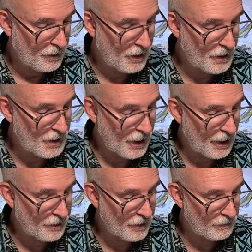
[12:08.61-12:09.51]
The
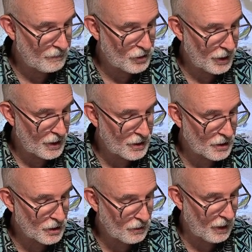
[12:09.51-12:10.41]
death of
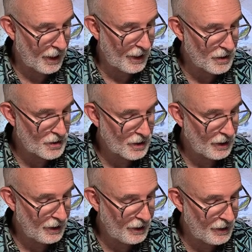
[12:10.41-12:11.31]
Jesus Christ
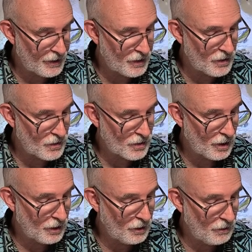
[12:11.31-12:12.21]

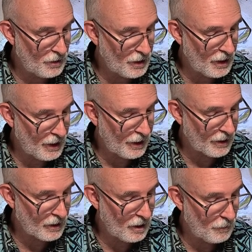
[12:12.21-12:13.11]
is
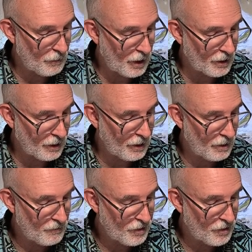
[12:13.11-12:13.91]
unique among